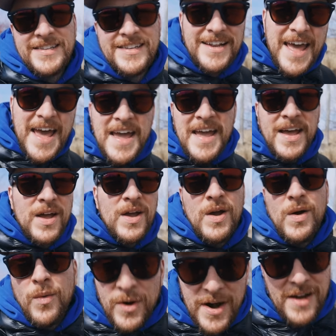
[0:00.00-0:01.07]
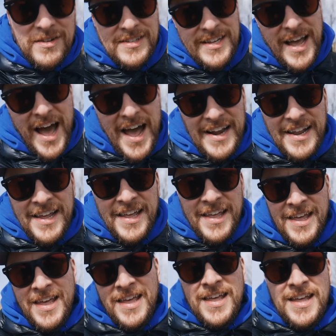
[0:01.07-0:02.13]
Today, we're outside.
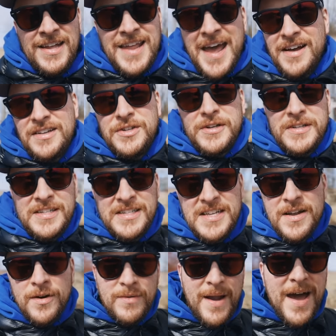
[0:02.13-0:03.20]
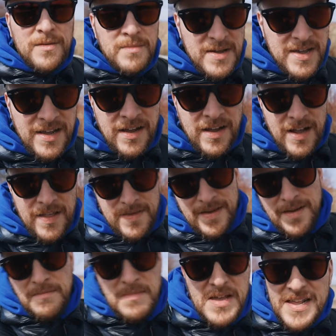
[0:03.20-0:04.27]
Now, as you can see around me, in the
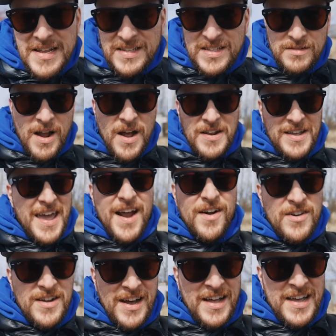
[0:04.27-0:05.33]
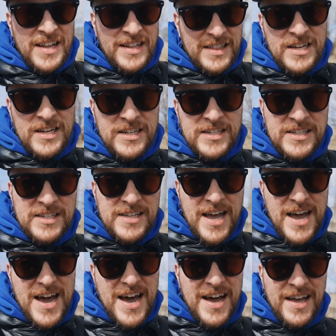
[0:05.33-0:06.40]
immediate surrounding area, it looks,
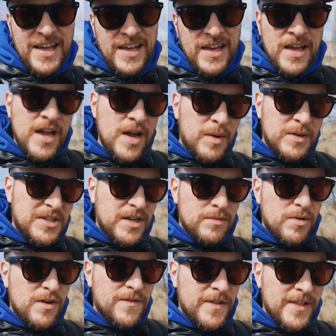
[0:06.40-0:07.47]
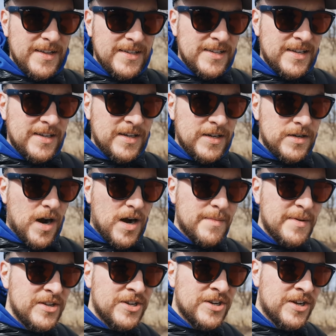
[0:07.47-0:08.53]
what's a good word for this?
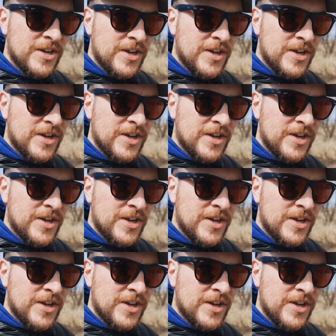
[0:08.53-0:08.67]
Garbage?